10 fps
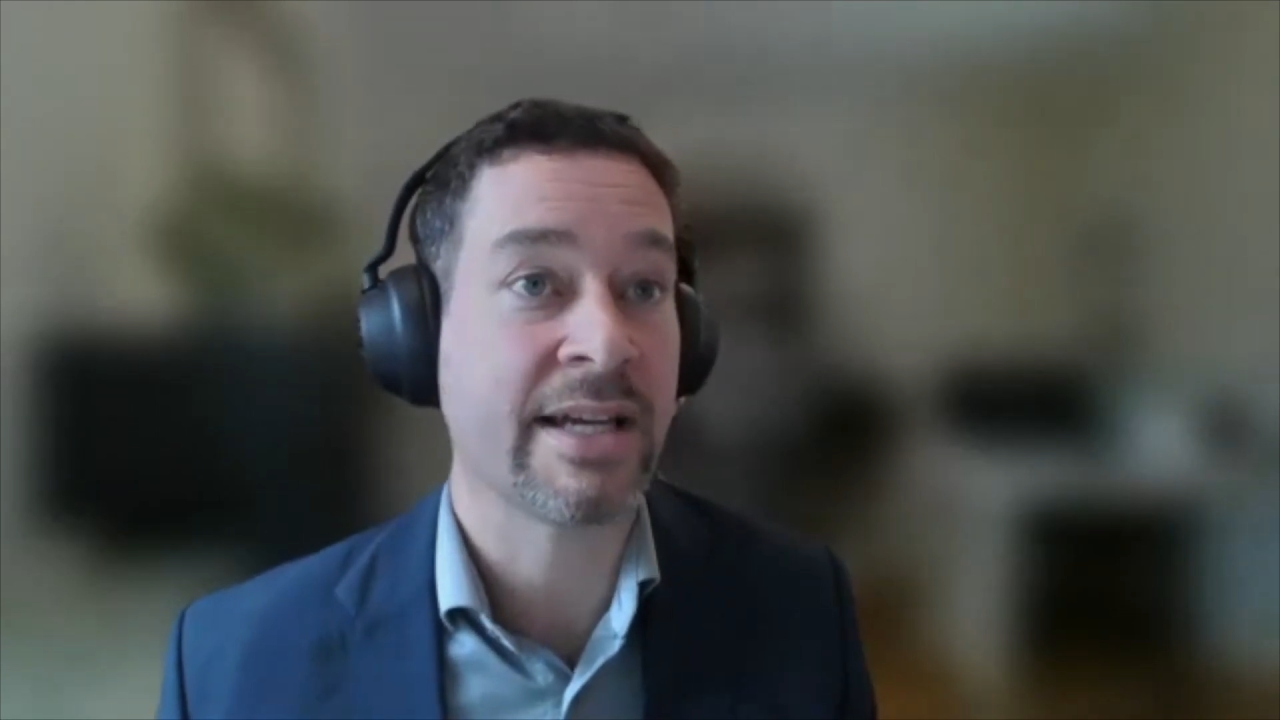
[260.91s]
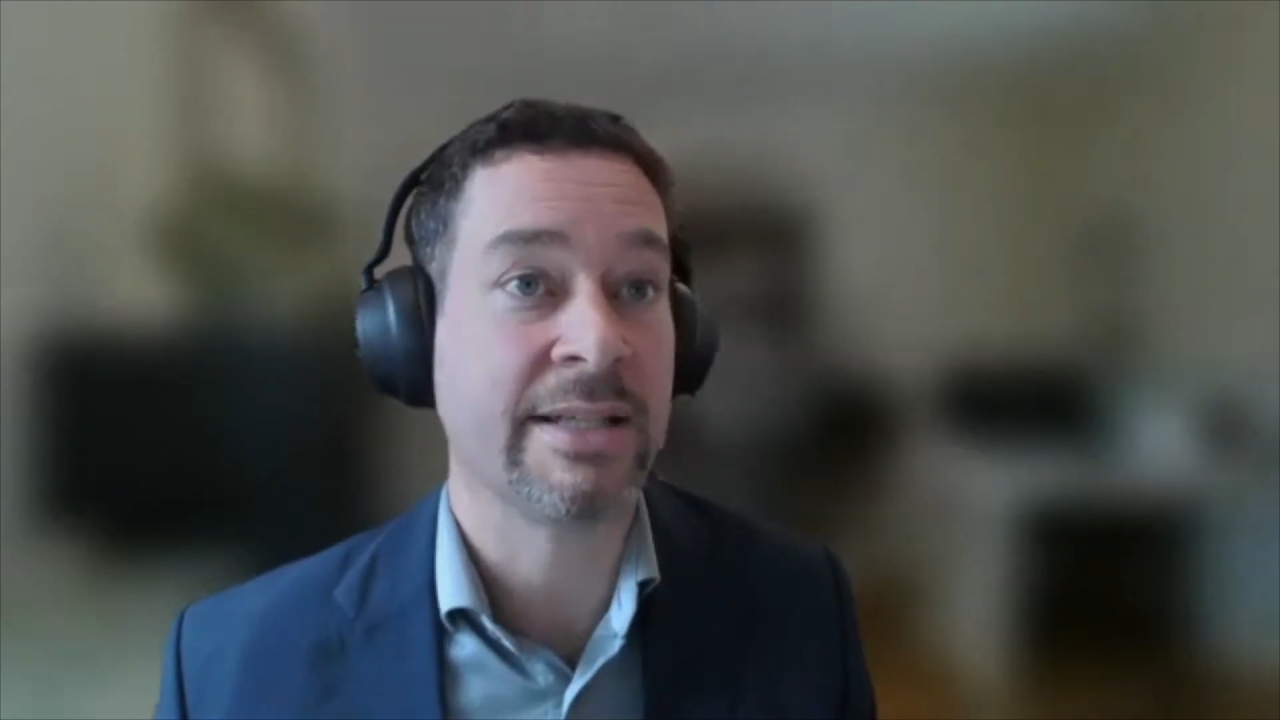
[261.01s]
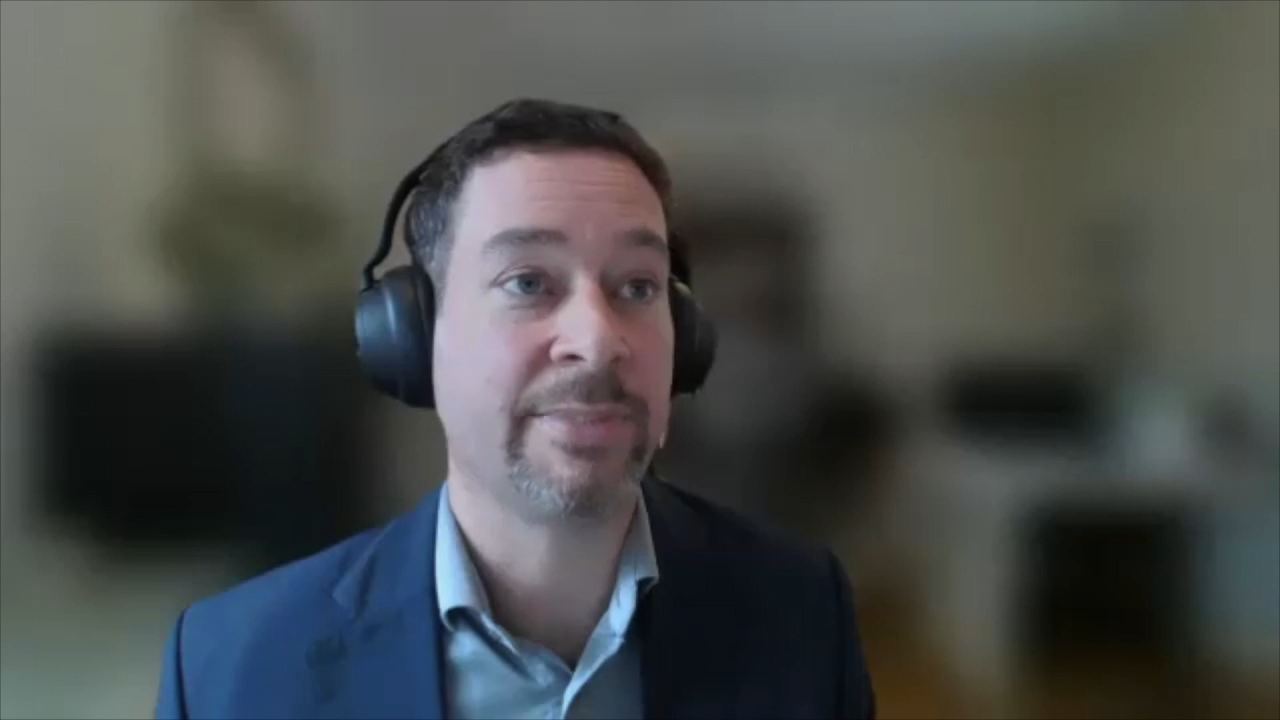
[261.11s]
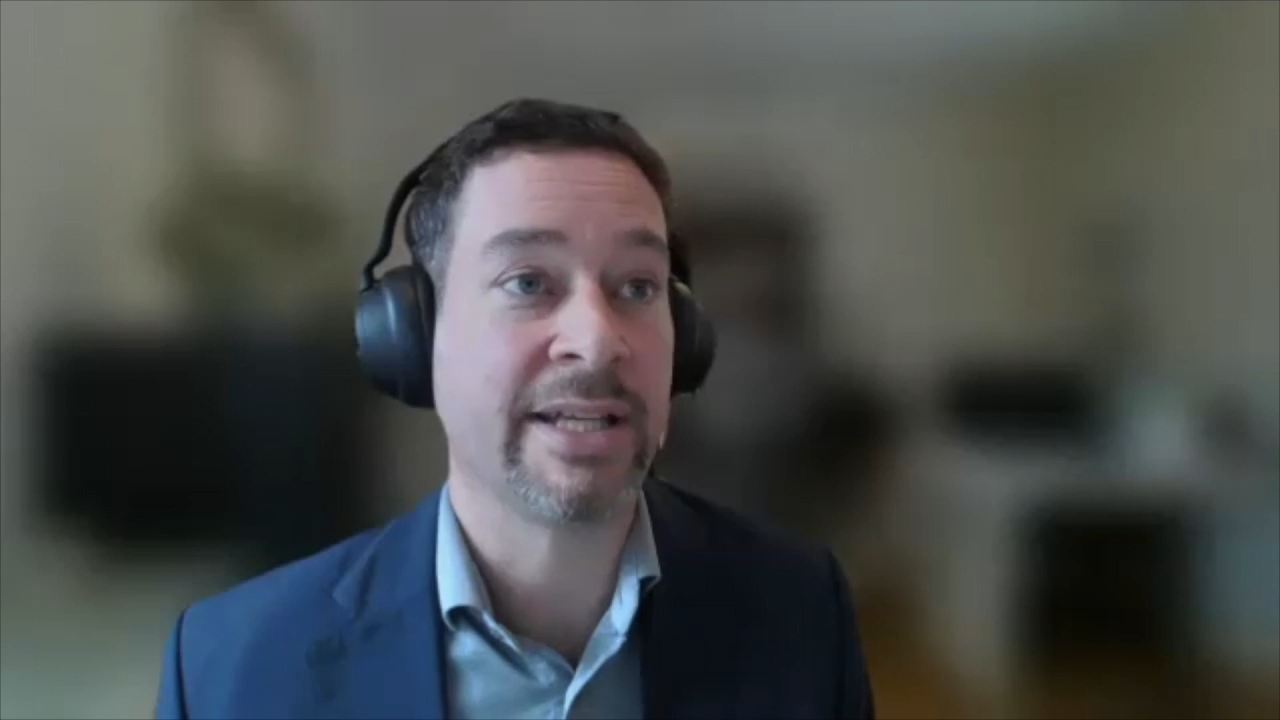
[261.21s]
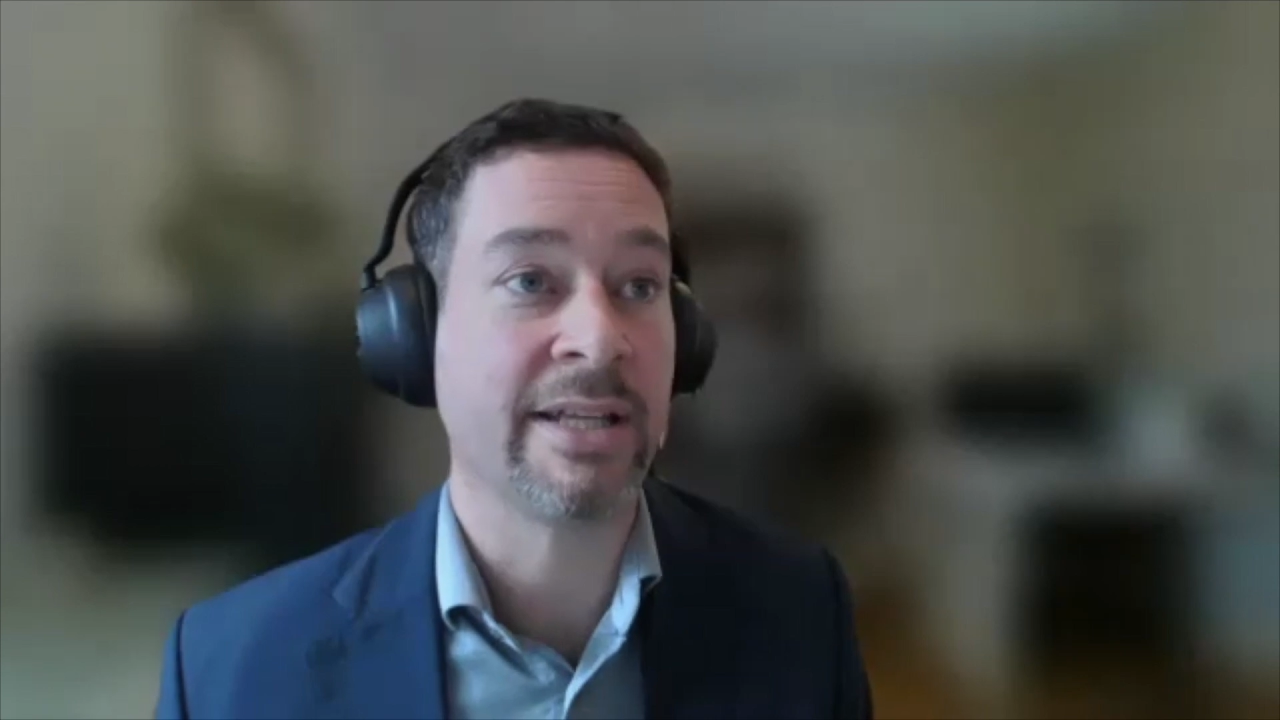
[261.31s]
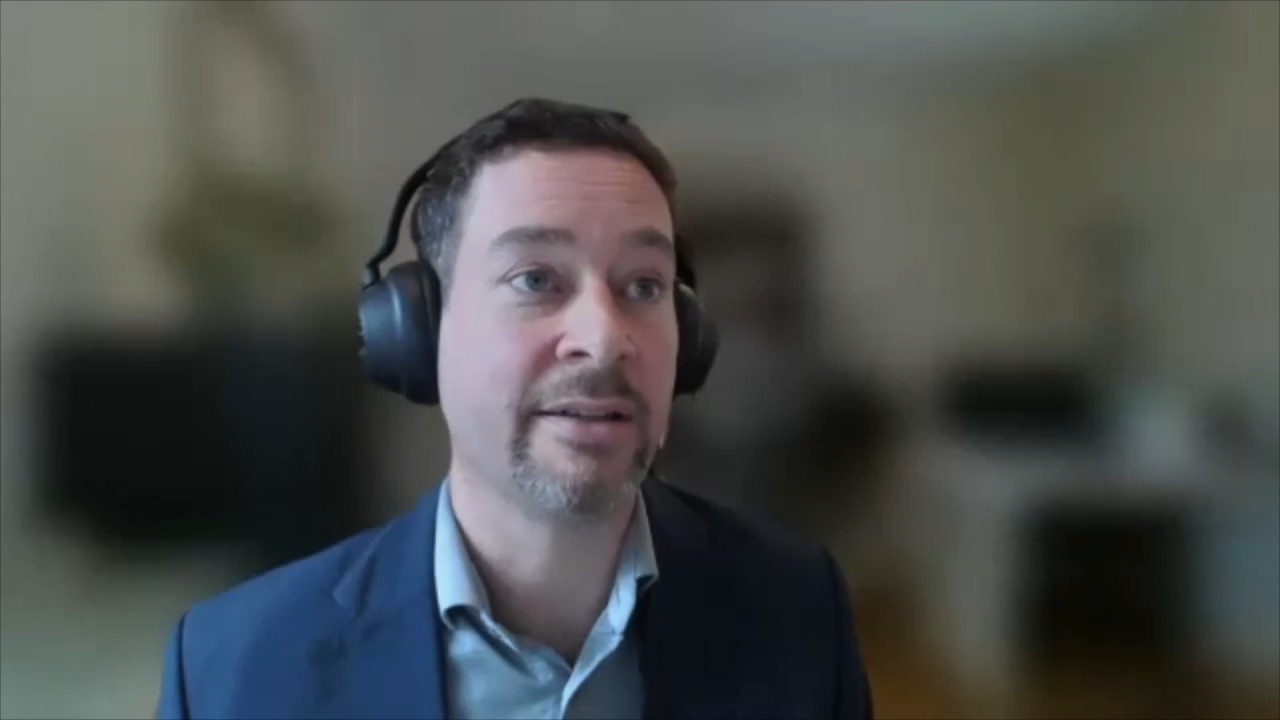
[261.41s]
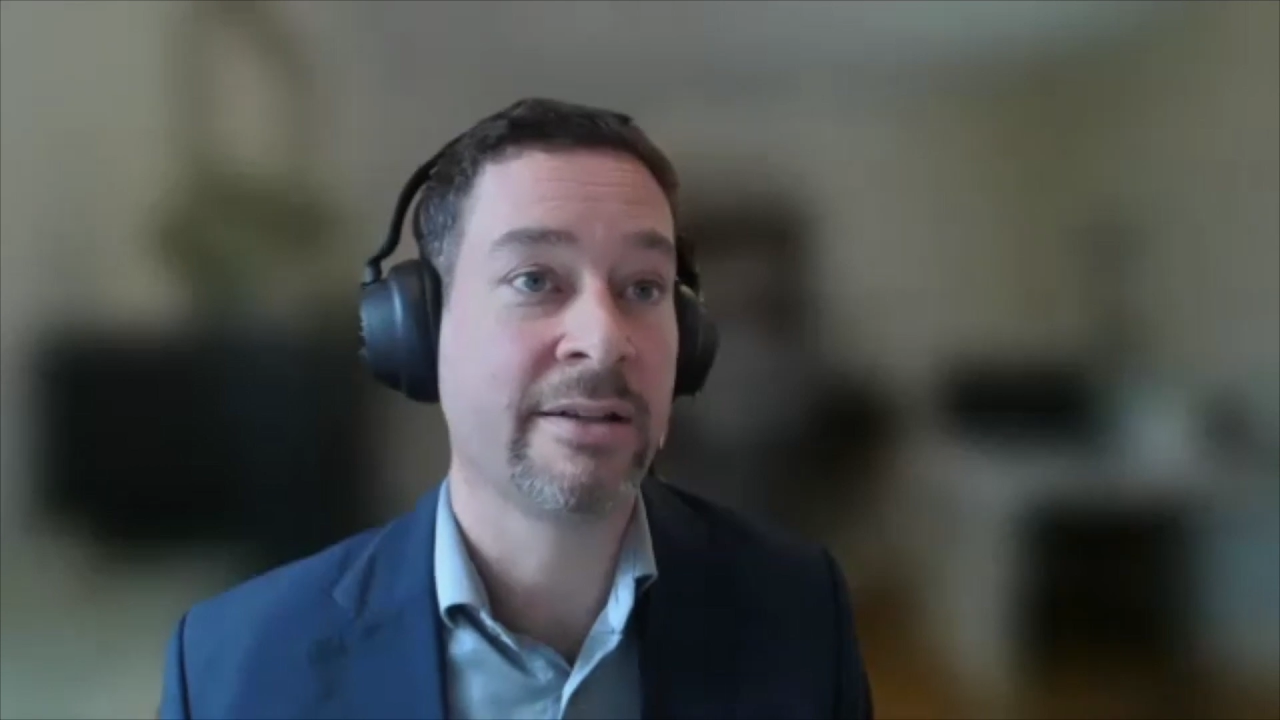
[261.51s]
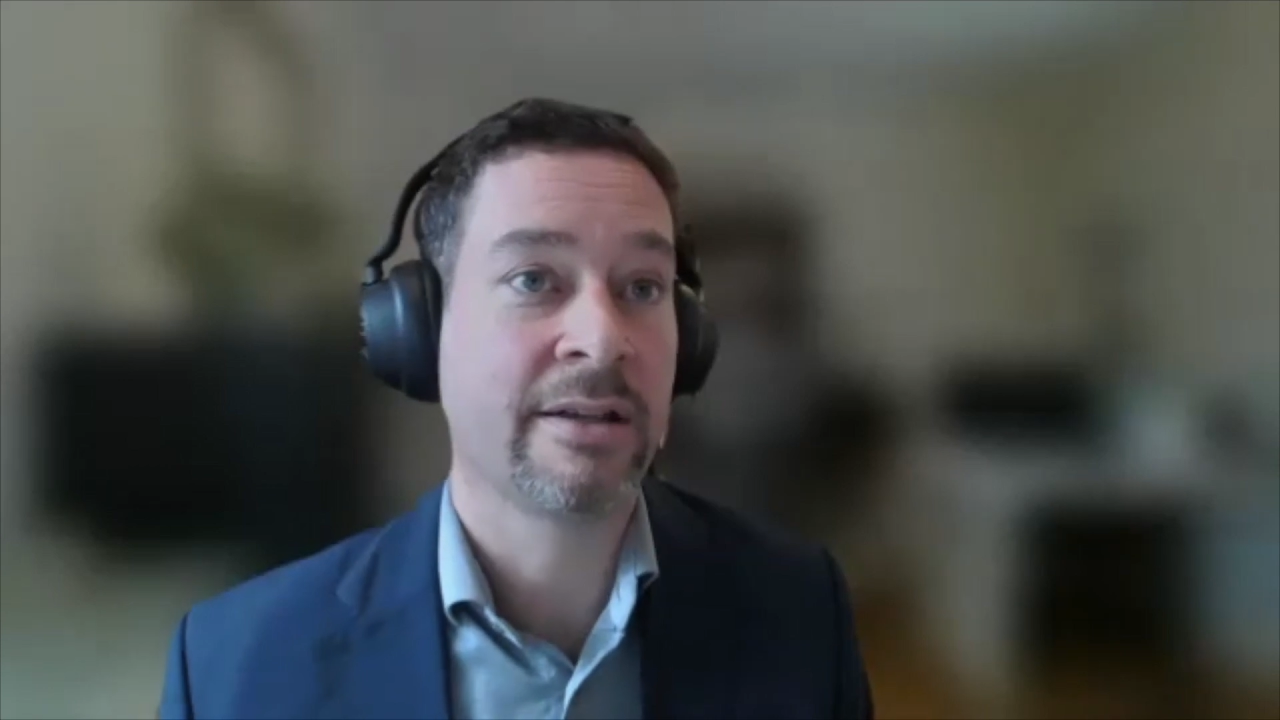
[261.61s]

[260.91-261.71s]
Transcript: AEP